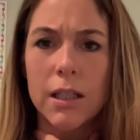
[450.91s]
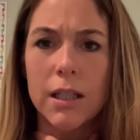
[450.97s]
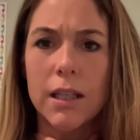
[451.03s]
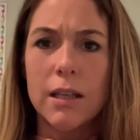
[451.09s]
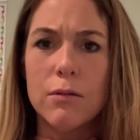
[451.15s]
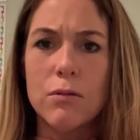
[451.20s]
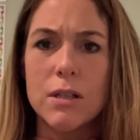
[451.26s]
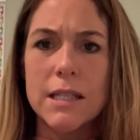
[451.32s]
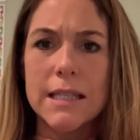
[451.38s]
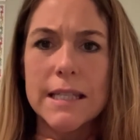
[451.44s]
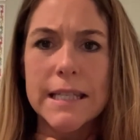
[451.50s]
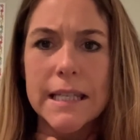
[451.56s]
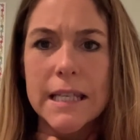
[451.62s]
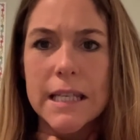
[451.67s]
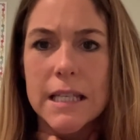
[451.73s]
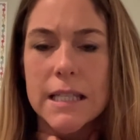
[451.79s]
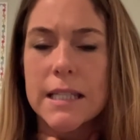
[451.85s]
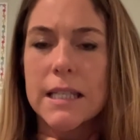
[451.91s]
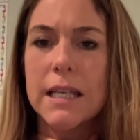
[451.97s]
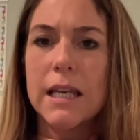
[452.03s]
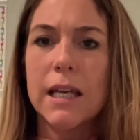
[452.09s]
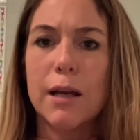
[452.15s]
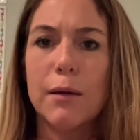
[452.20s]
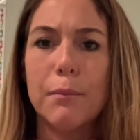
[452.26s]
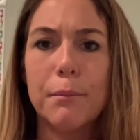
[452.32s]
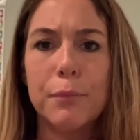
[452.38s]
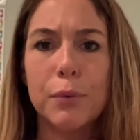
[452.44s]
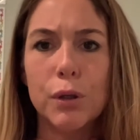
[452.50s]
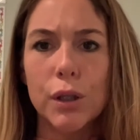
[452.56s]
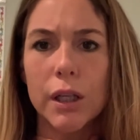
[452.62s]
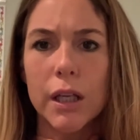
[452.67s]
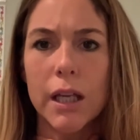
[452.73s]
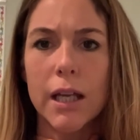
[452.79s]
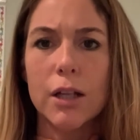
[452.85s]
He was teasing and
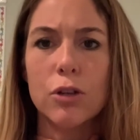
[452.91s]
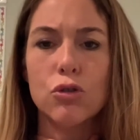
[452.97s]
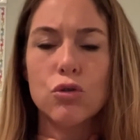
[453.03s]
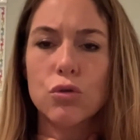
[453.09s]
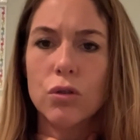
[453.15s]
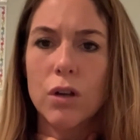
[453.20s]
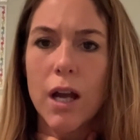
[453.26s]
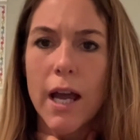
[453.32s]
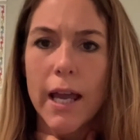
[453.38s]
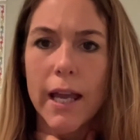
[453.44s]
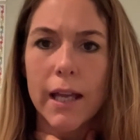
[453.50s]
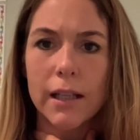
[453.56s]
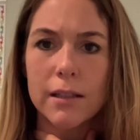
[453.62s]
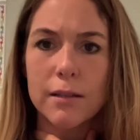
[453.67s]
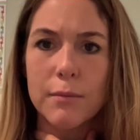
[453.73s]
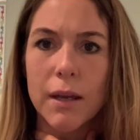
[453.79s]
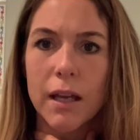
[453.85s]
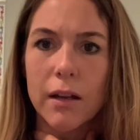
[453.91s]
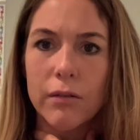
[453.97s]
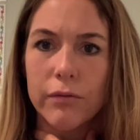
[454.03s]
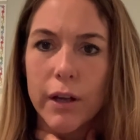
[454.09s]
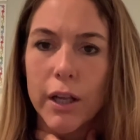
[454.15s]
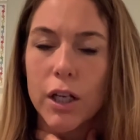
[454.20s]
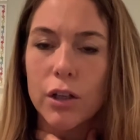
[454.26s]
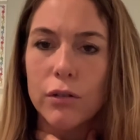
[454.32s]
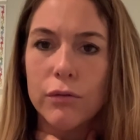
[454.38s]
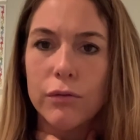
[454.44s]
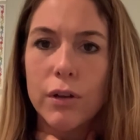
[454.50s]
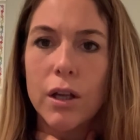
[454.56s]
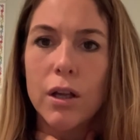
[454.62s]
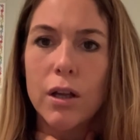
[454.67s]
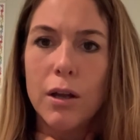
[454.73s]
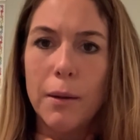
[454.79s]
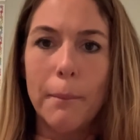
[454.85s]
bullying and trying to make fun of
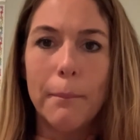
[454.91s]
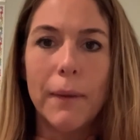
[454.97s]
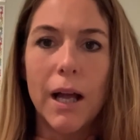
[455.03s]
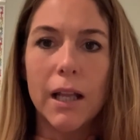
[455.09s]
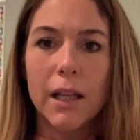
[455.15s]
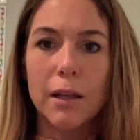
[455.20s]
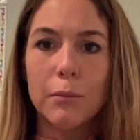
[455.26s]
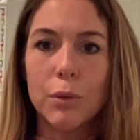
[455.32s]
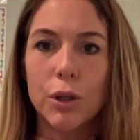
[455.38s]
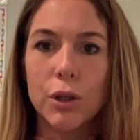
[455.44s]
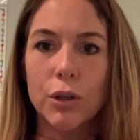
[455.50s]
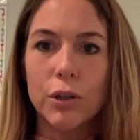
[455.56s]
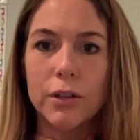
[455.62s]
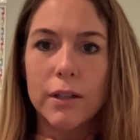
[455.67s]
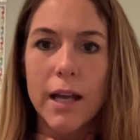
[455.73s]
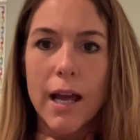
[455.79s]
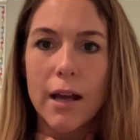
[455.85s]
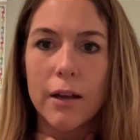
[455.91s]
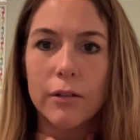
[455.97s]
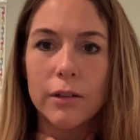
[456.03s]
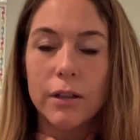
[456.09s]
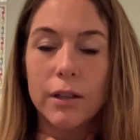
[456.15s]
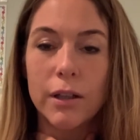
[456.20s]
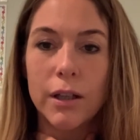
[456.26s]
Molly and put her down.